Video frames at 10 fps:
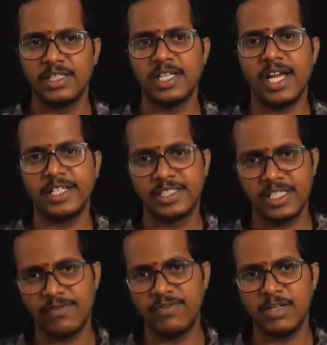the
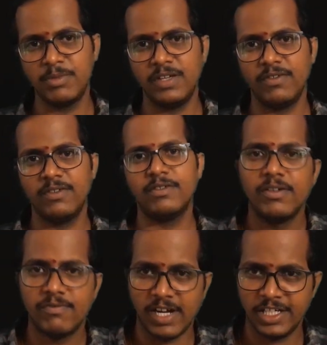HCF will be
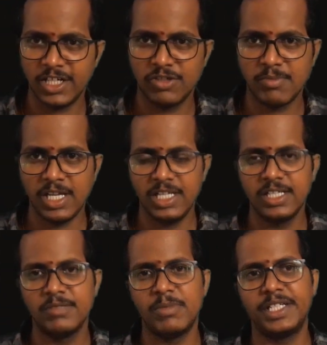find out
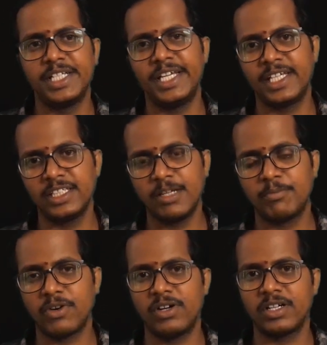by taking the
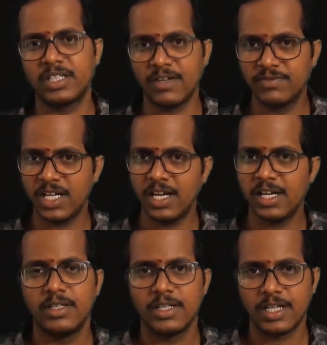product of
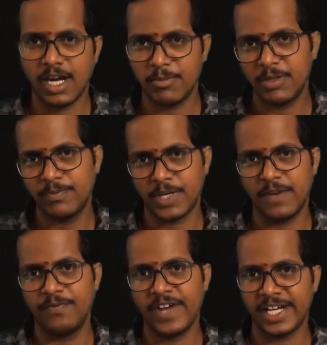the common
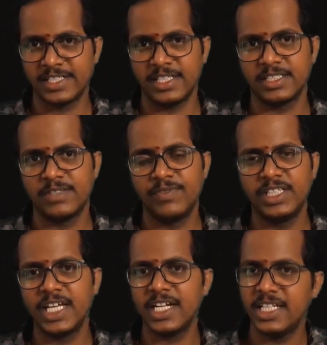prime factors with
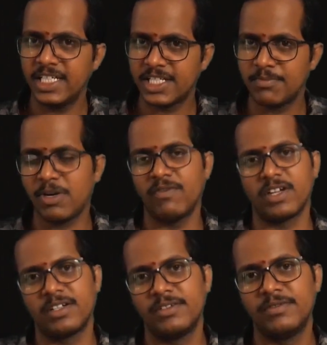their least
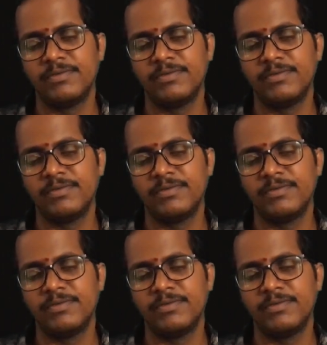power.